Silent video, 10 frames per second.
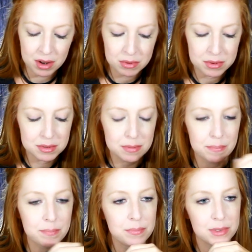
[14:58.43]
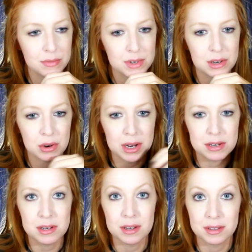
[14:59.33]
I was 17 or
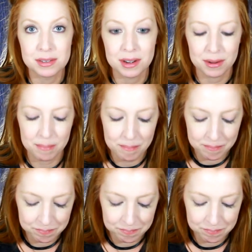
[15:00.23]
18 at the time.